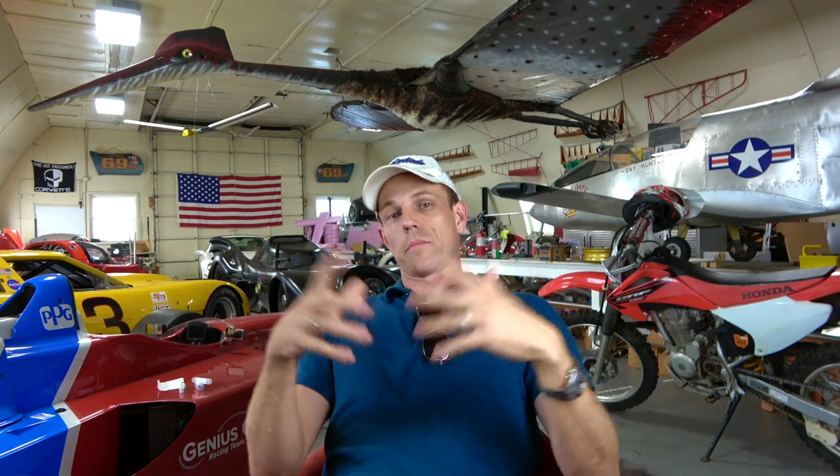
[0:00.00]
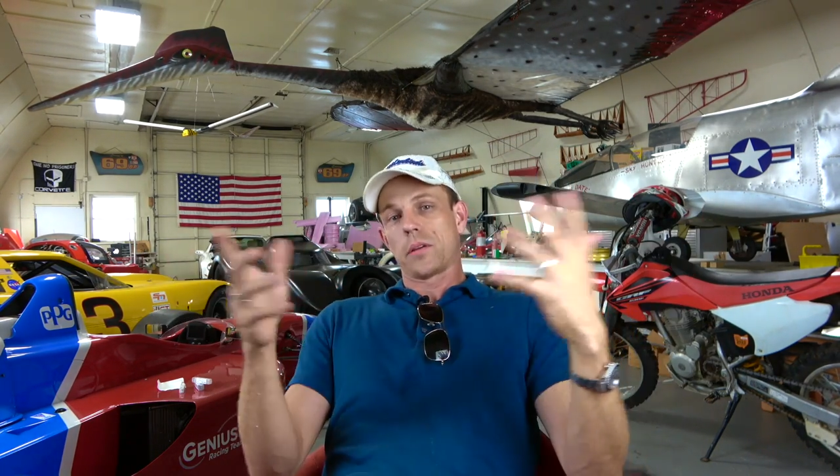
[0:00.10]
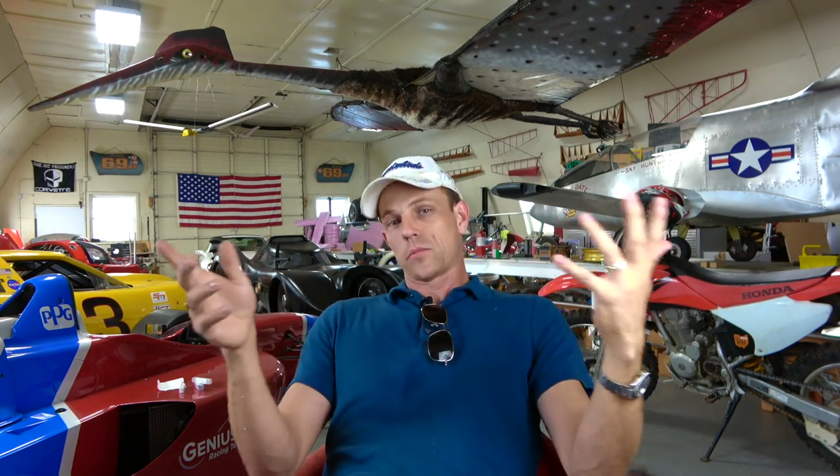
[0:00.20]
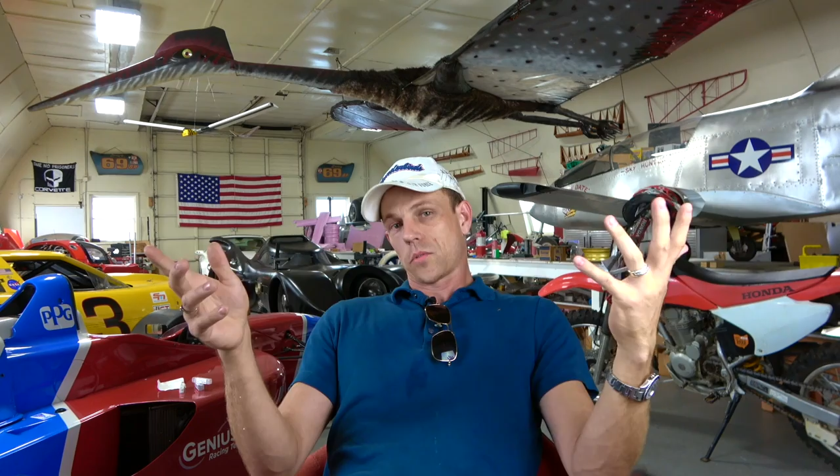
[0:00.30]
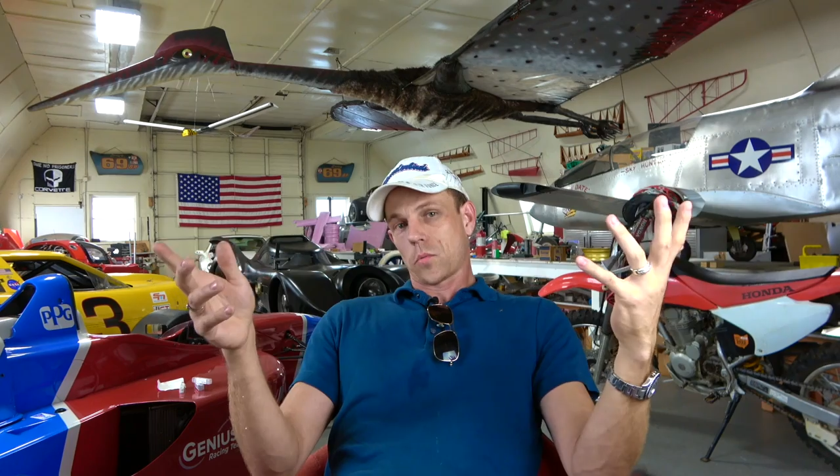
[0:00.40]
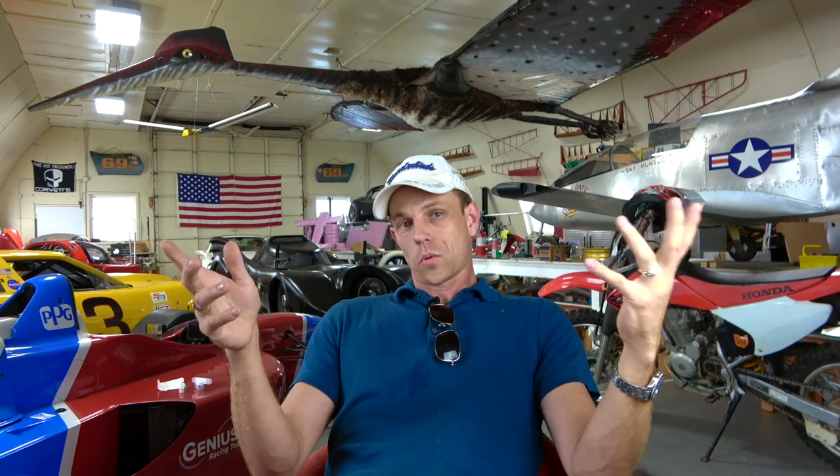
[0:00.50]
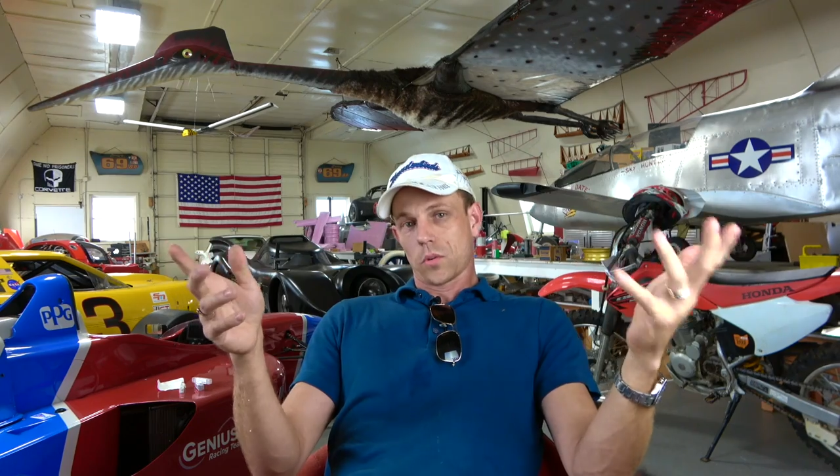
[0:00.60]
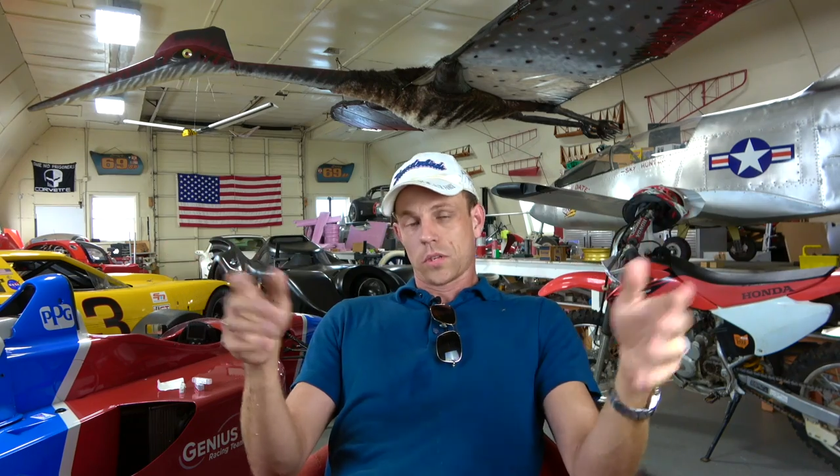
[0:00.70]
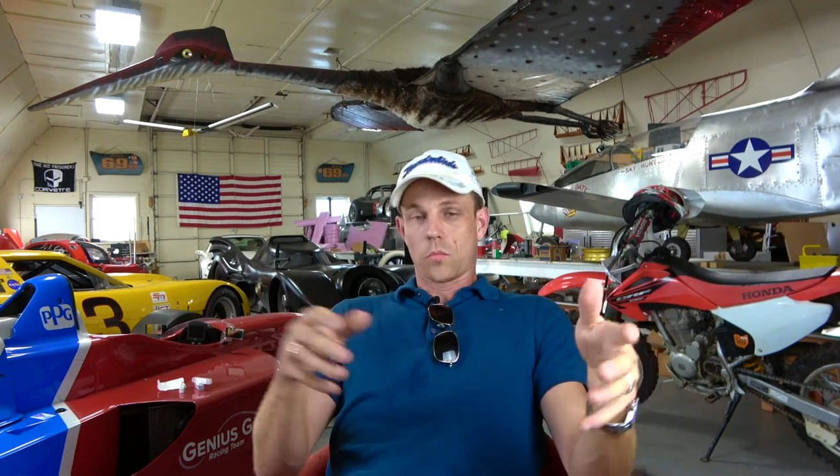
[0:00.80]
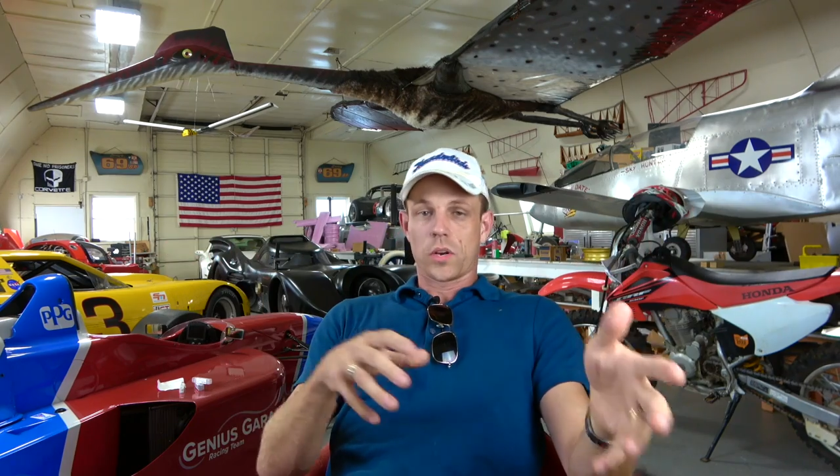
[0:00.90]
make peace with the
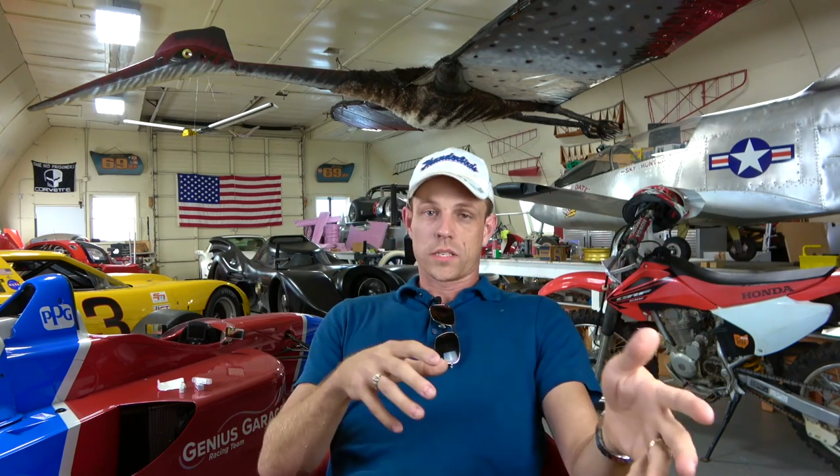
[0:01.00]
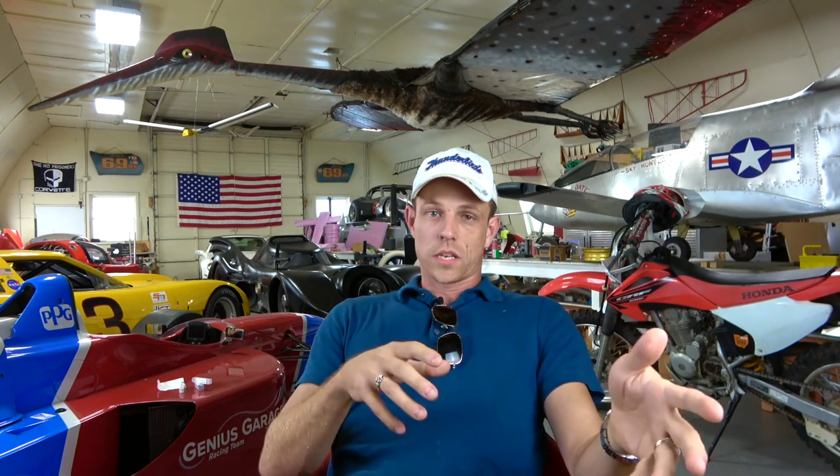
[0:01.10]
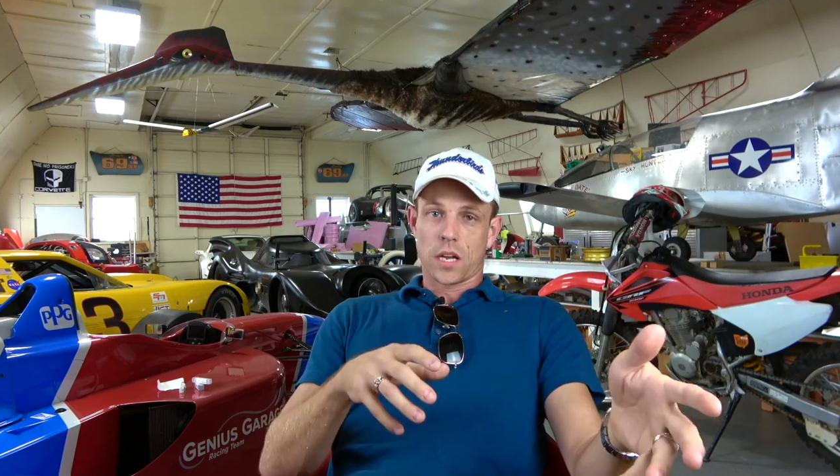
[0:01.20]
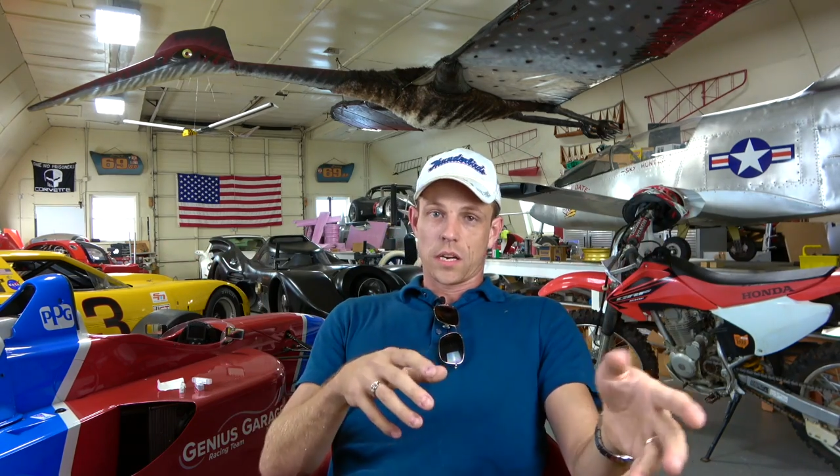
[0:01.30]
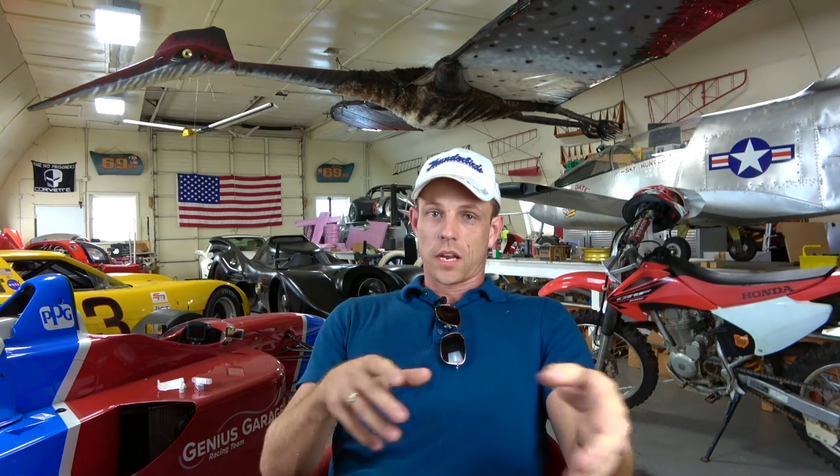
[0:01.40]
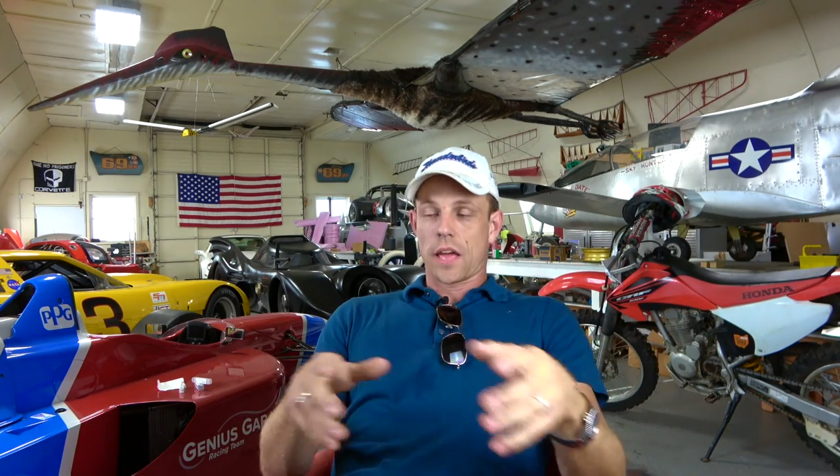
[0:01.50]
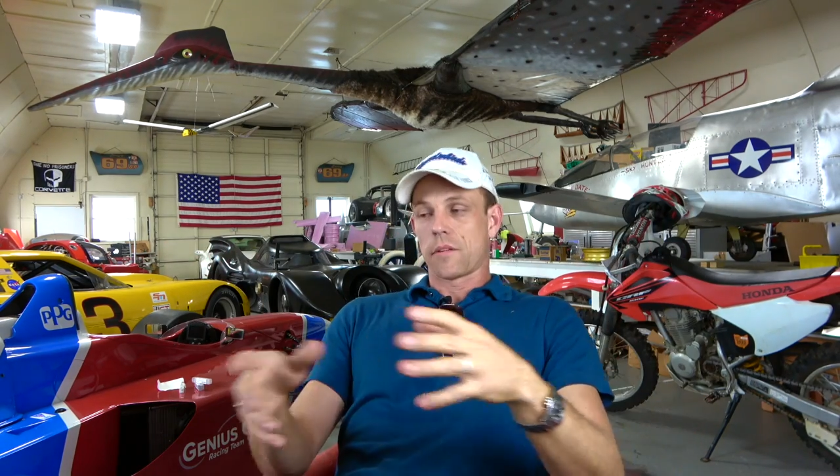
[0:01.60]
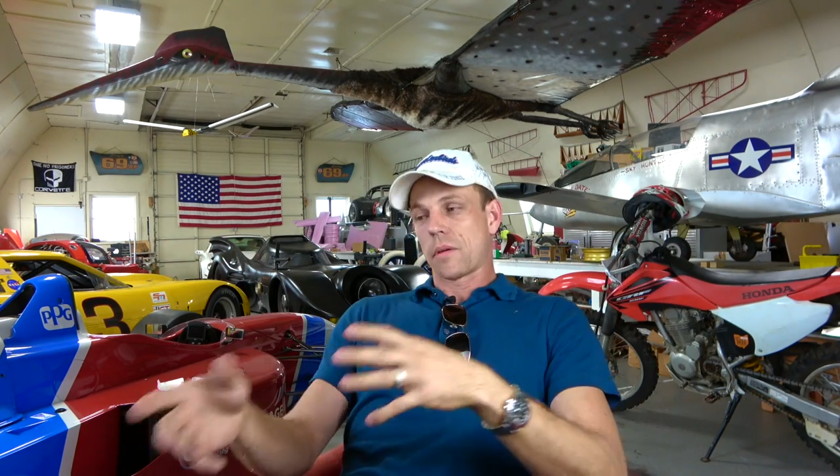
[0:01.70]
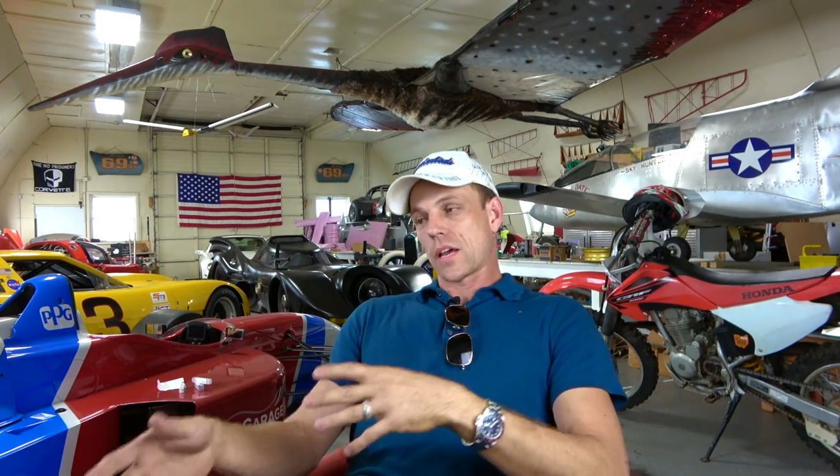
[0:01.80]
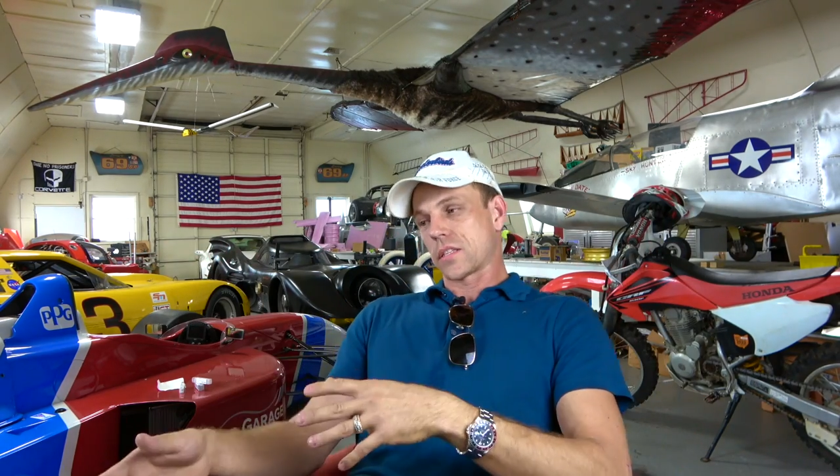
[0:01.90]
world and what he's done and
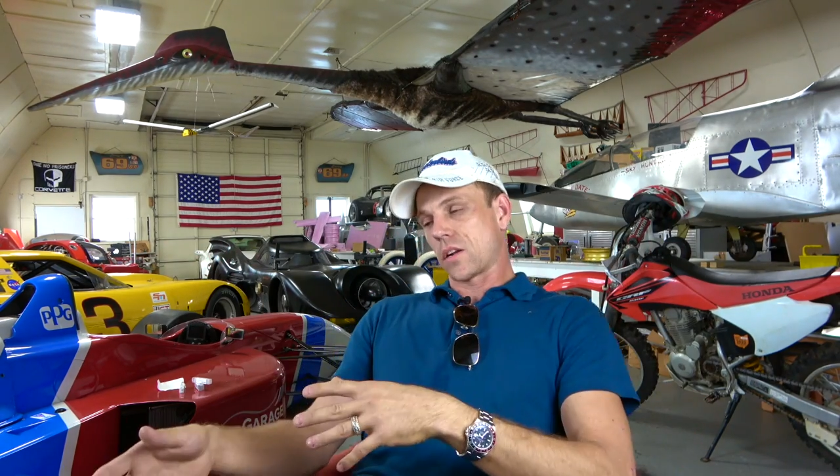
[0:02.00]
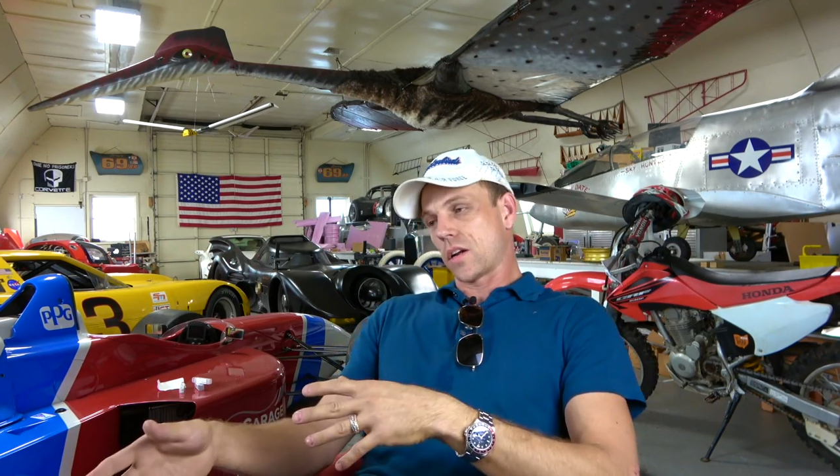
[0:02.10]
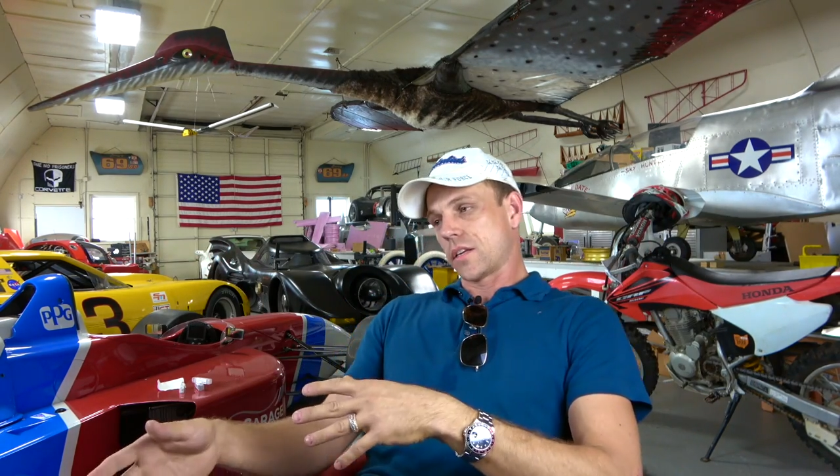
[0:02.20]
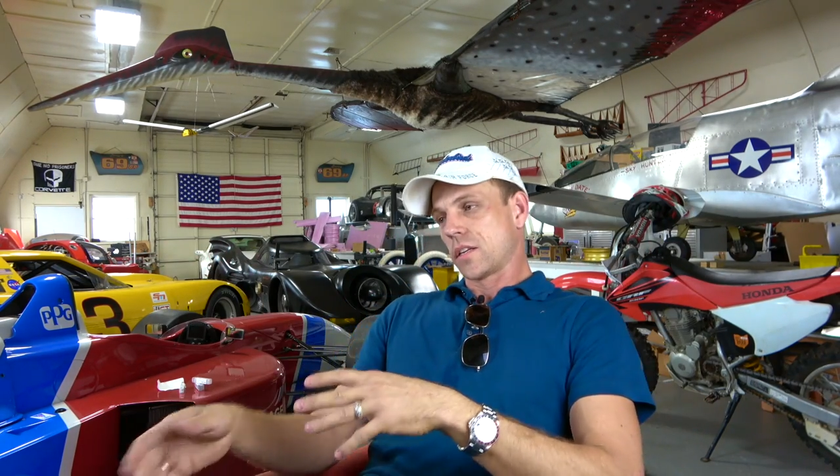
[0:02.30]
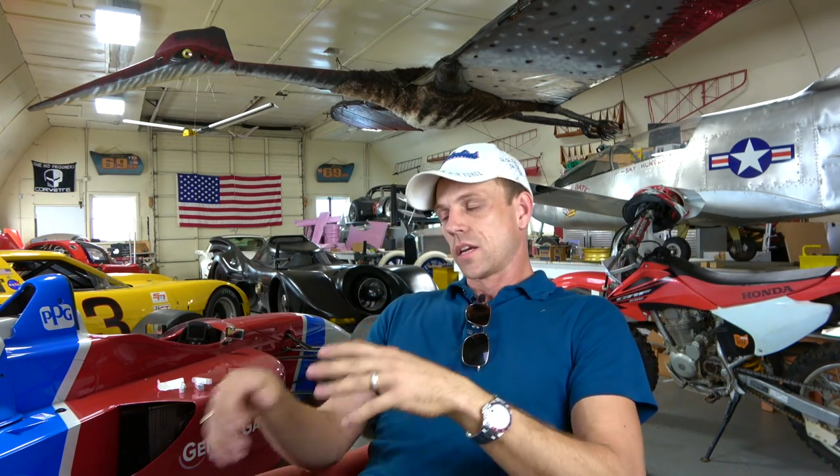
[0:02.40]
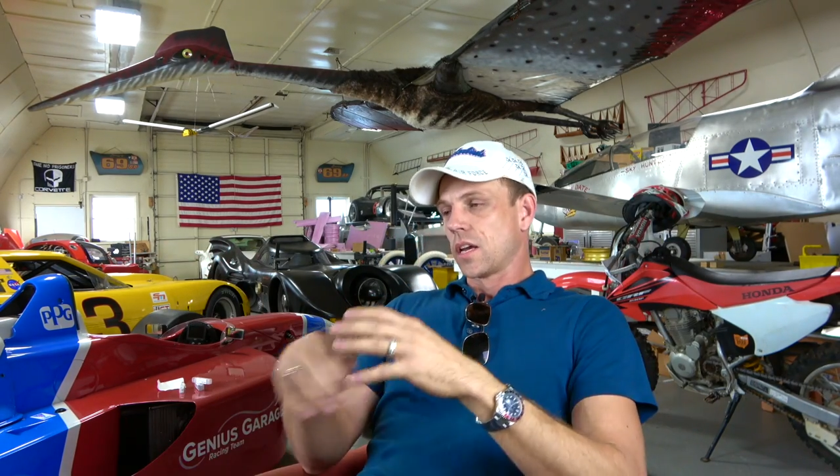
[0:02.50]
having passed it on.